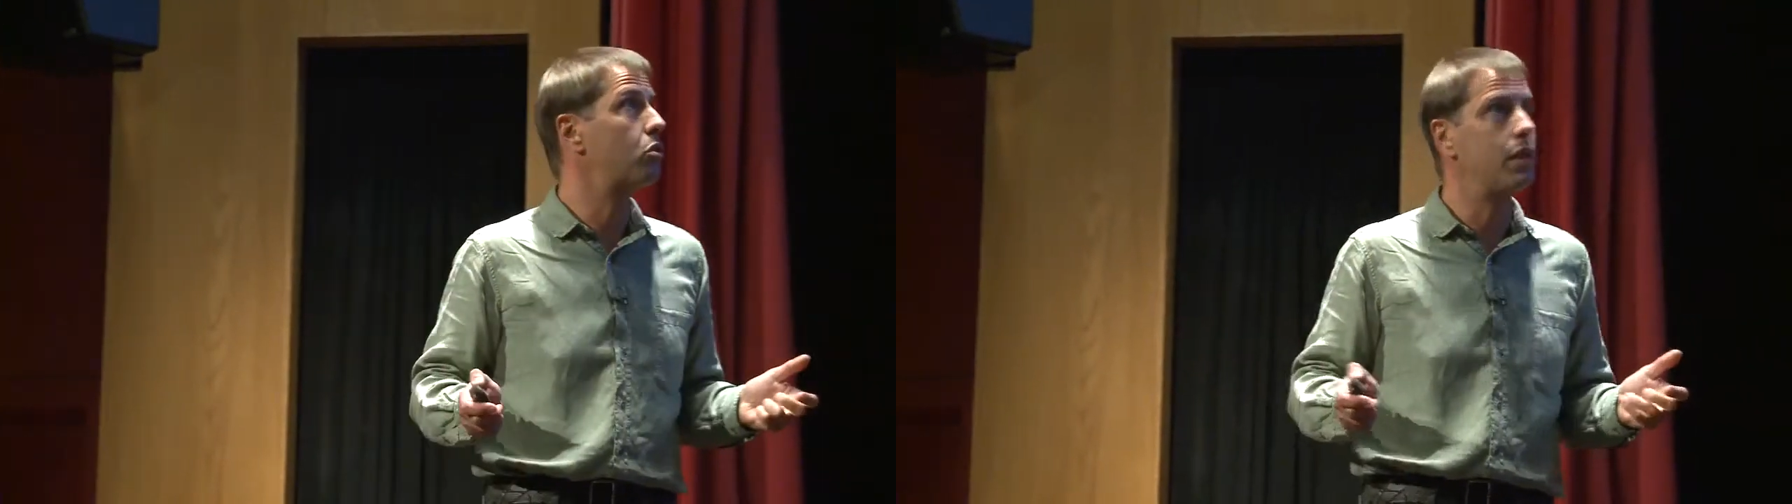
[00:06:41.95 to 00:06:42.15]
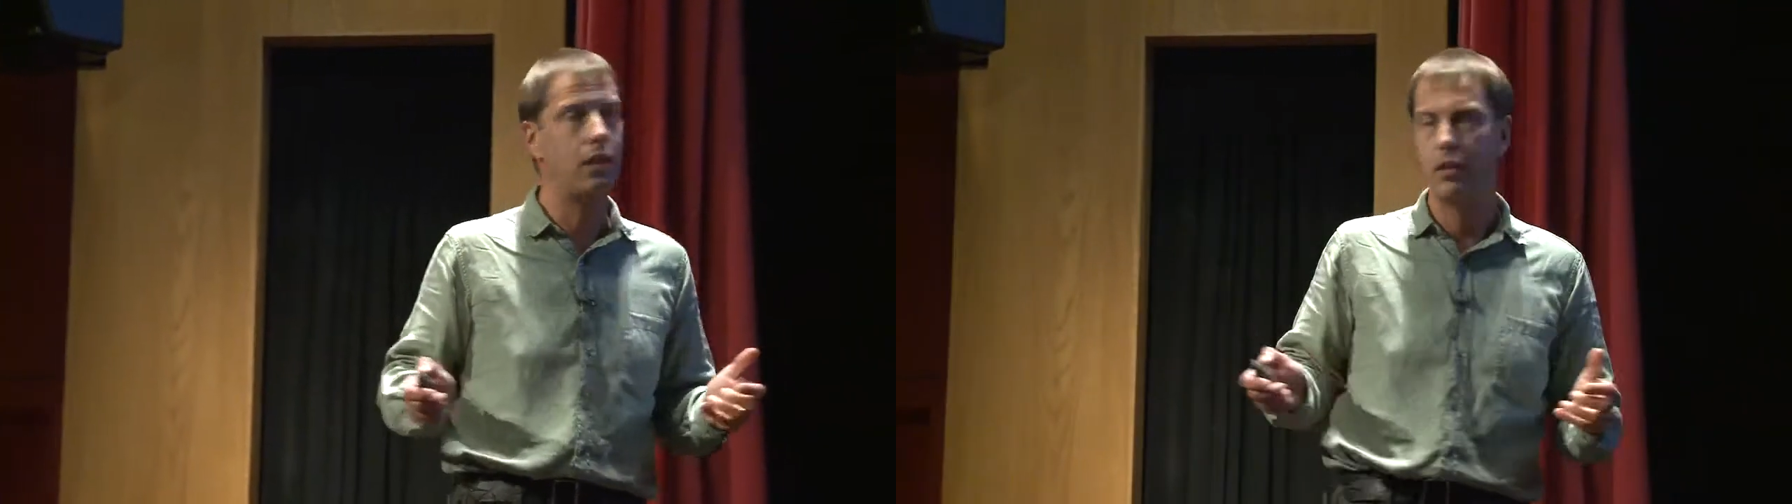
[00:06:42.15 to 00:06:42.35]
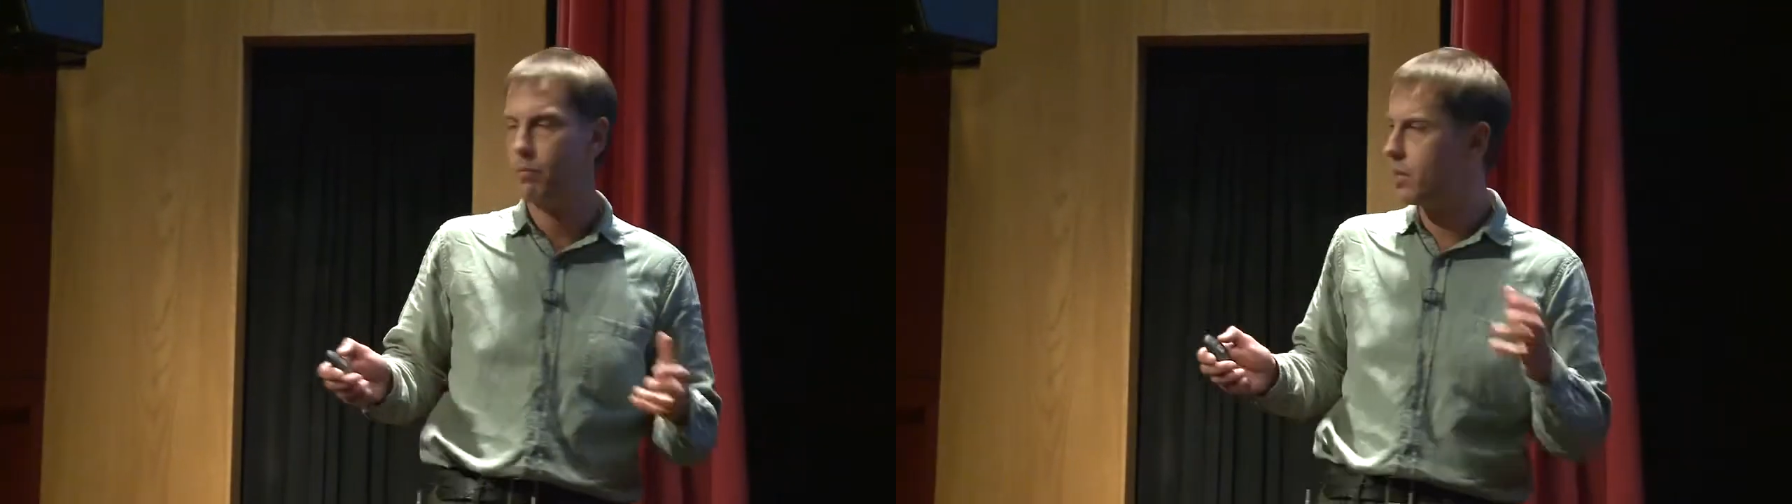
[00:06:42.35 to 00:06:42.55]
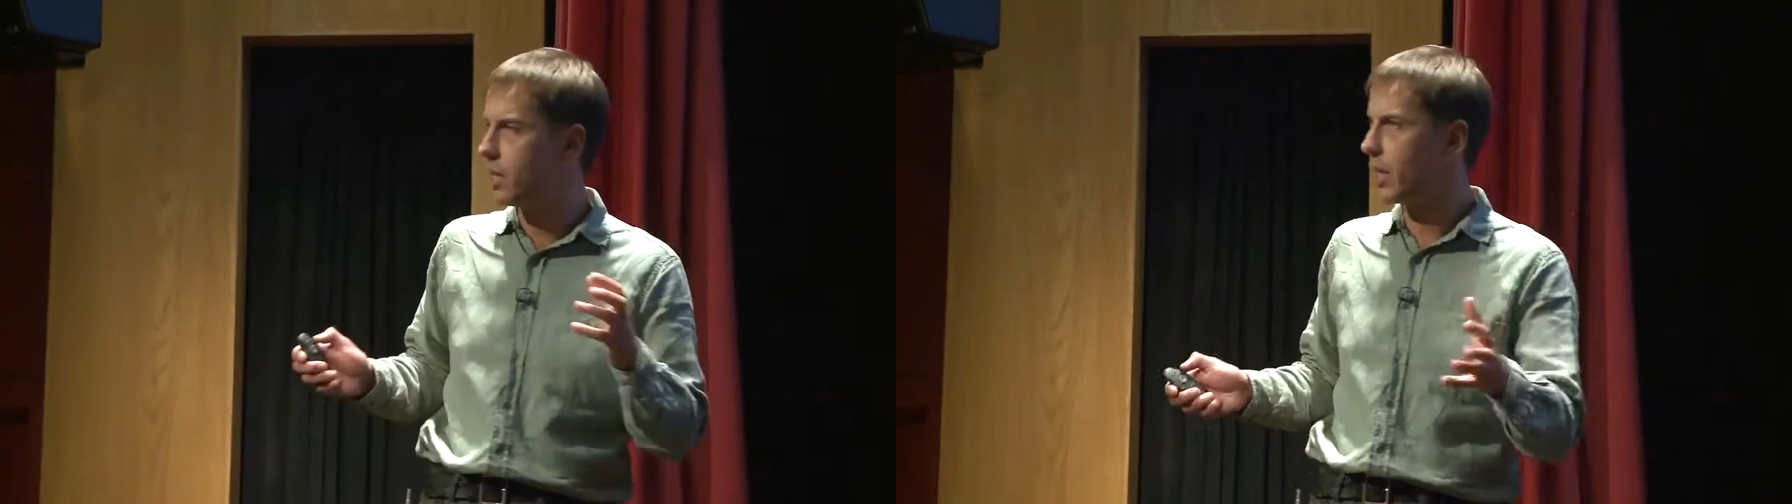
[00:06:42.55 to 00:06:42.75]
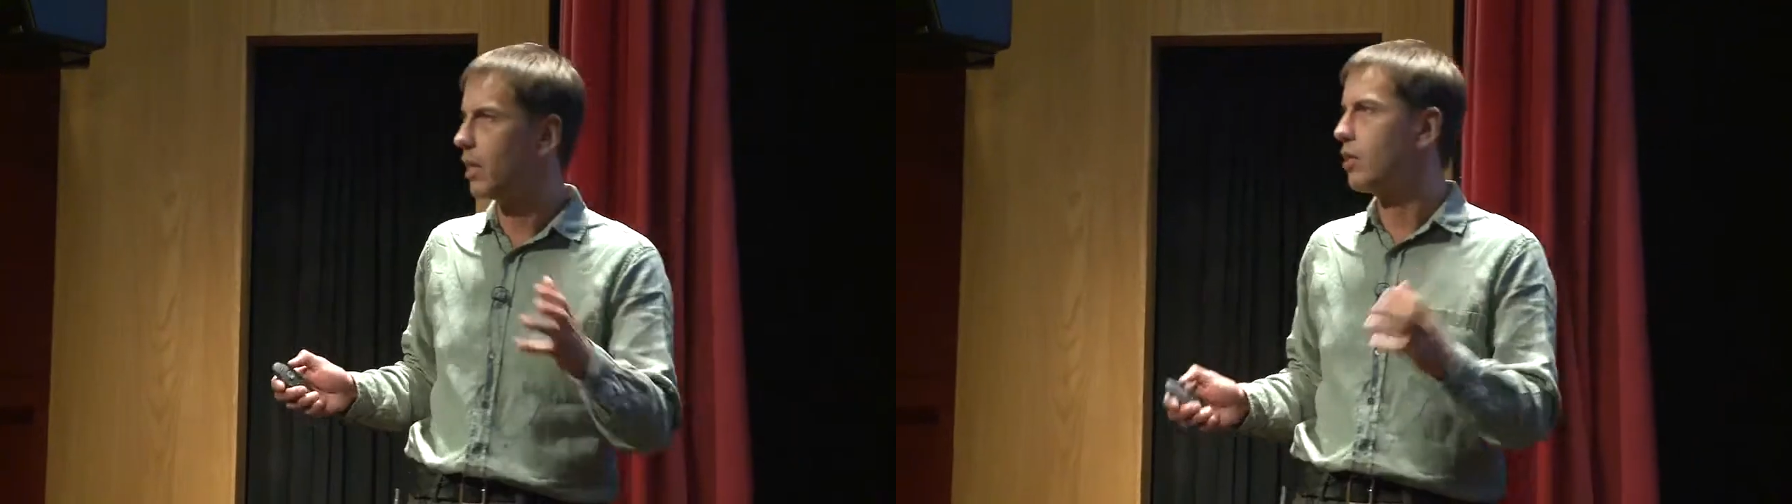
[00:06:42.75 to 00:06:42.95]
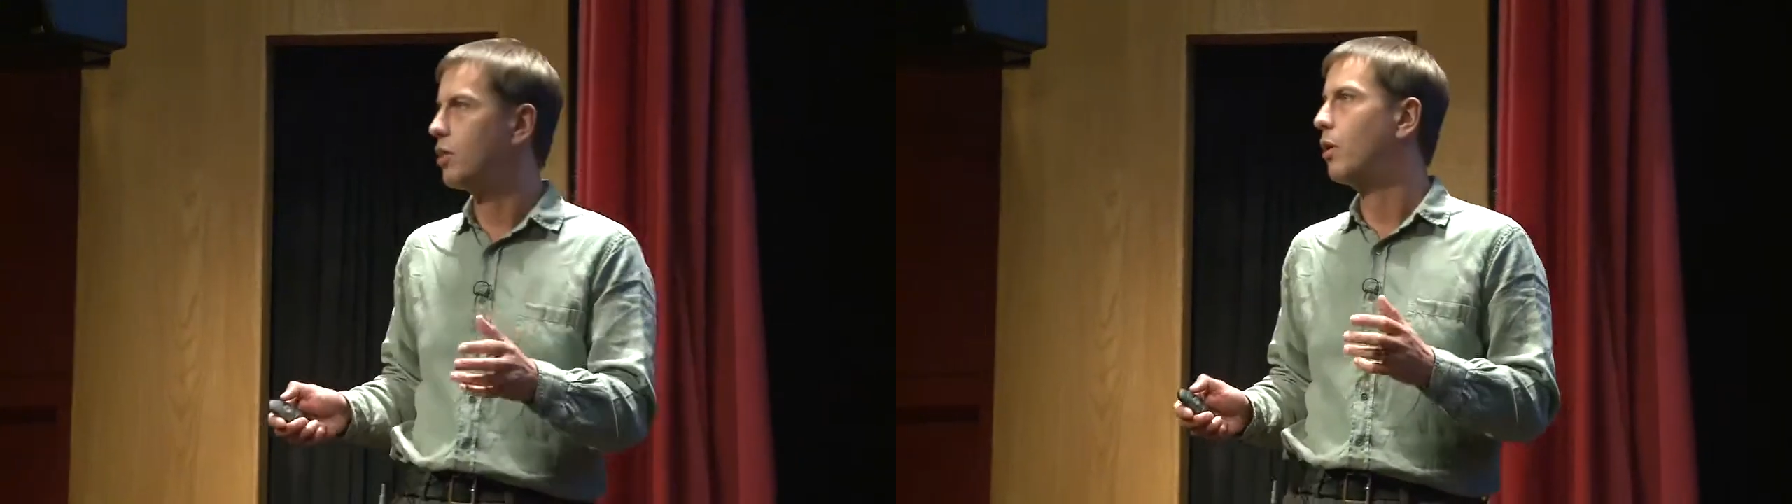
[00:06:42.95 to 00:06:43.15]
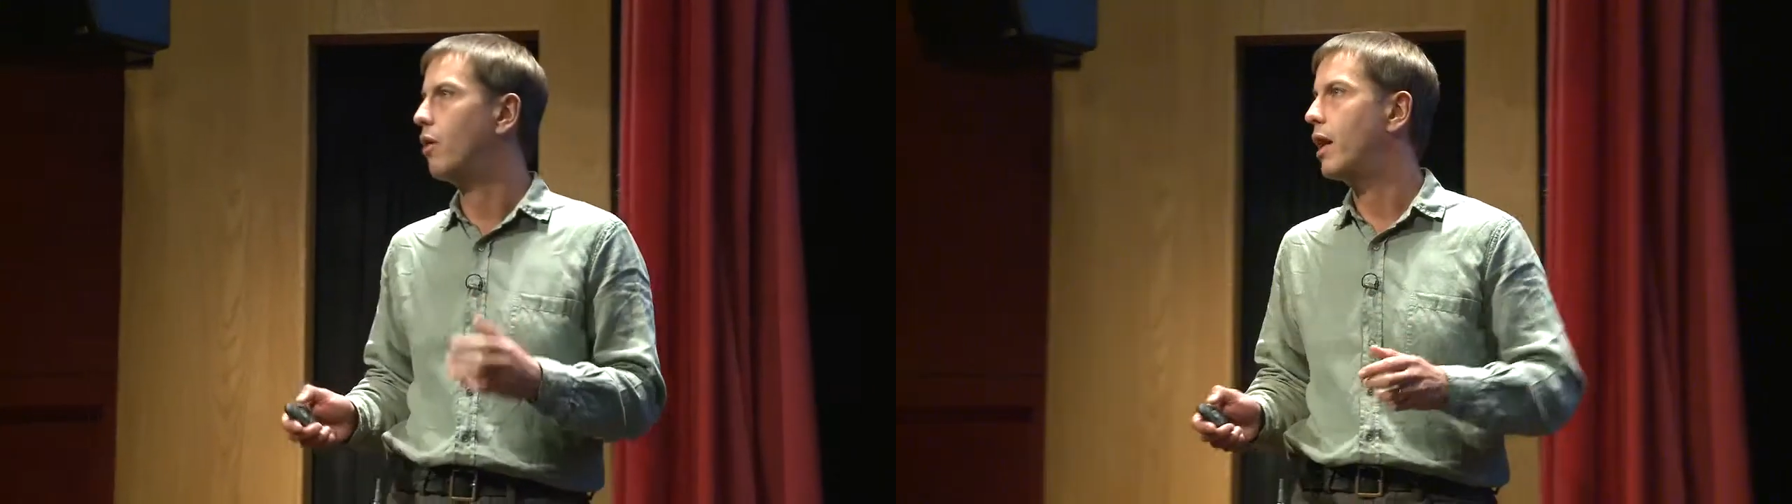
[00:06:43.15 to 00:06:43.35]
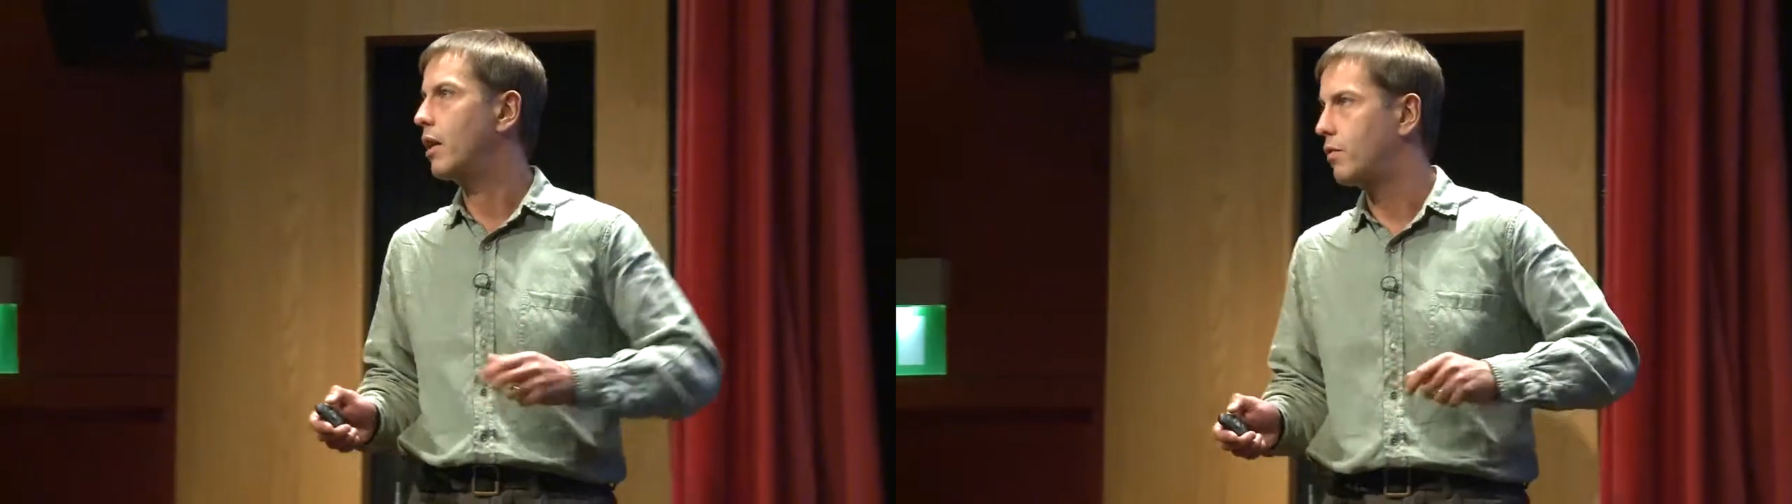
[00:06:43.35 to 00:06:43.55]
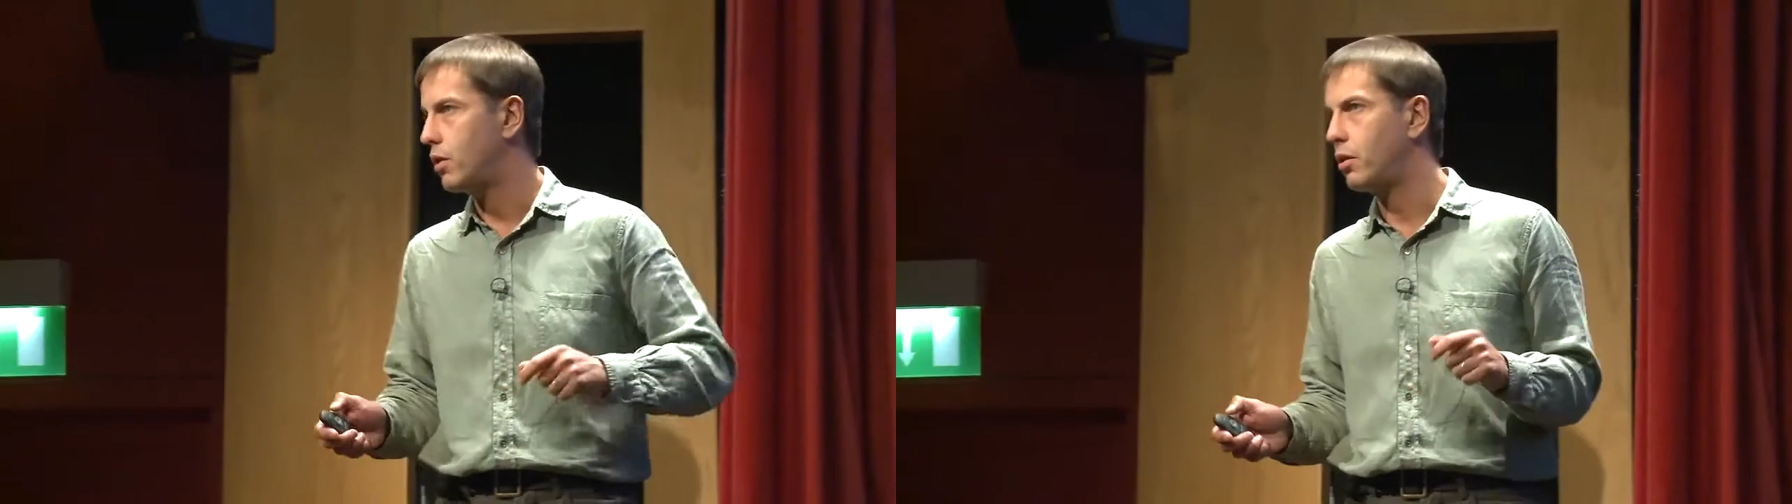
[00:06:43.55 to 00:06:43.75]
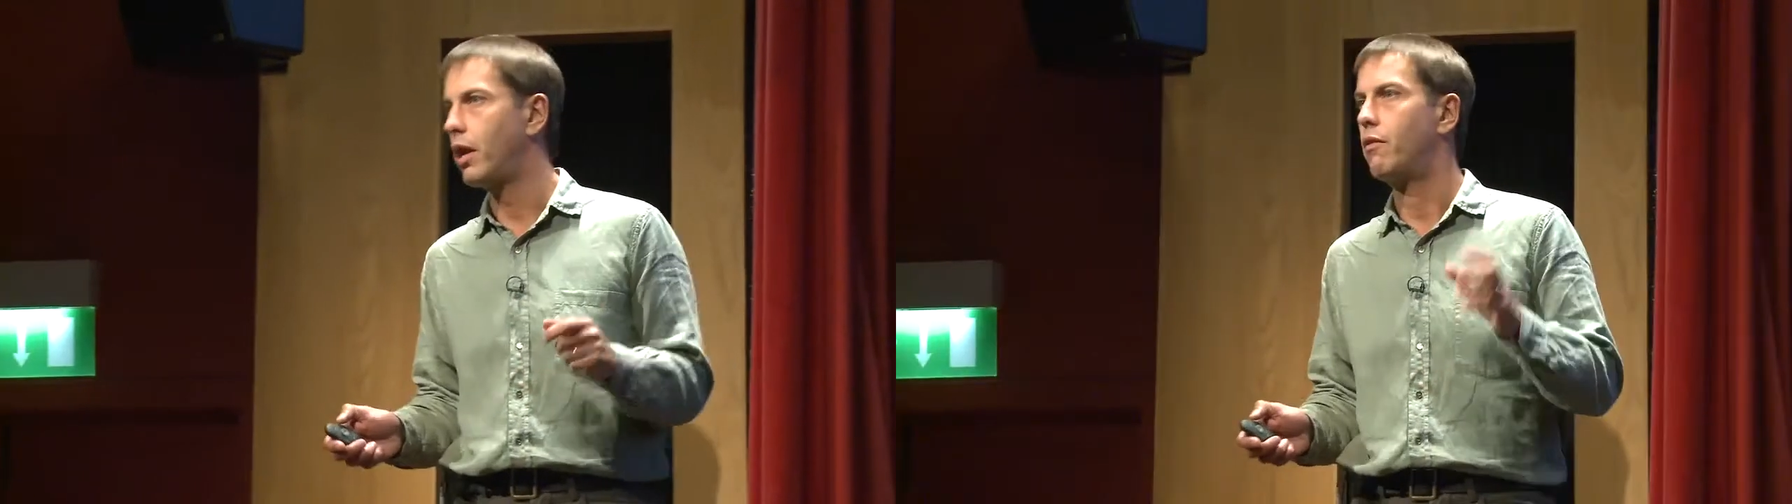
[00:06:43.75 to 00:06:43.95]
They were tweeting the particular URL
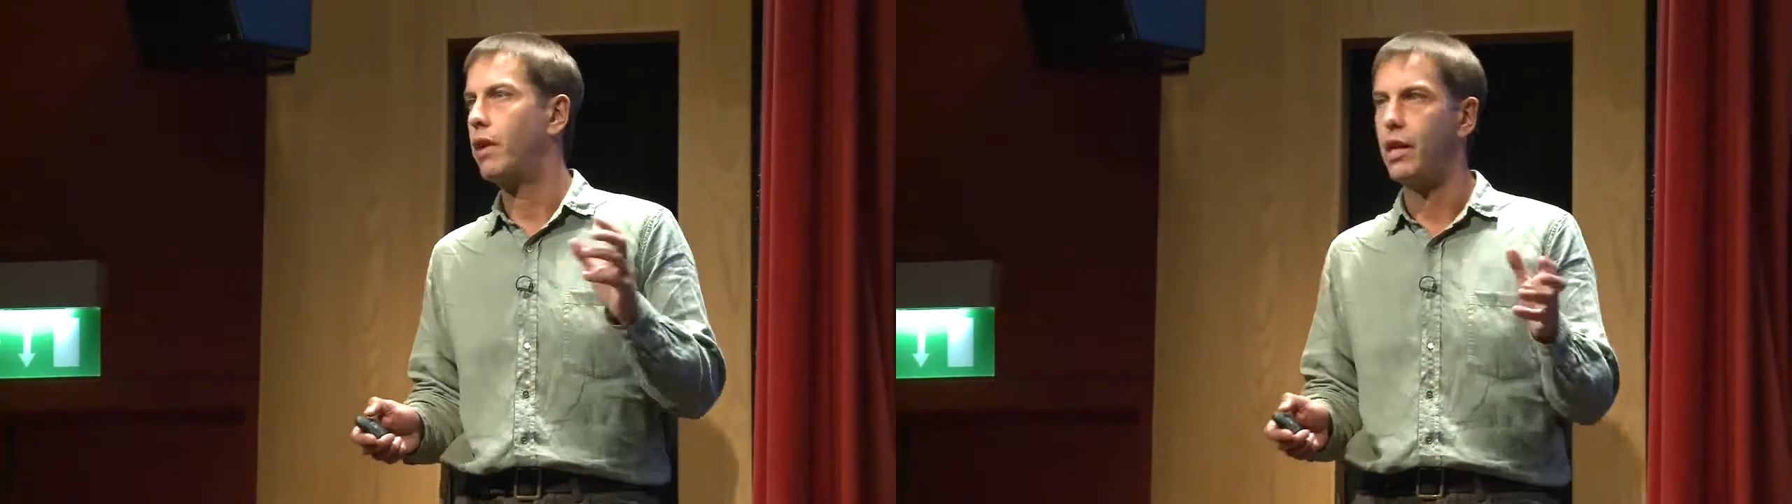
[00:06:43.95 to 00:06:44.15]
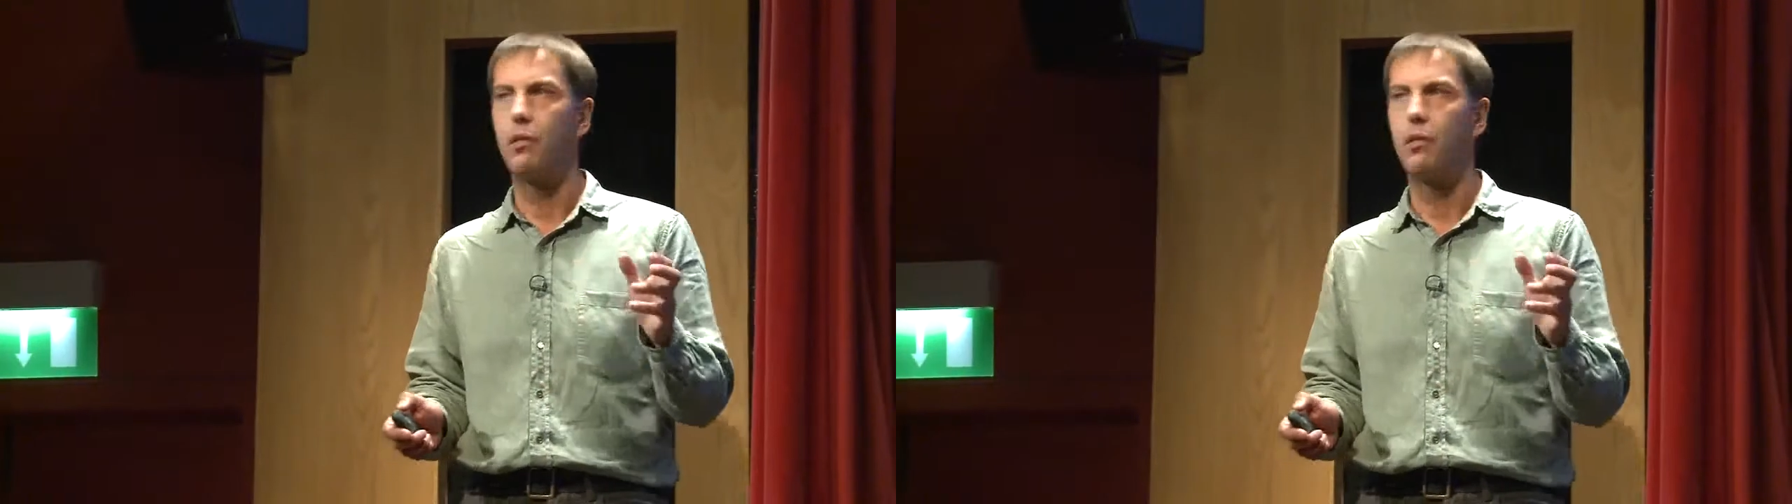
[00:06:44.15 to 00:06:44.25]
of the UK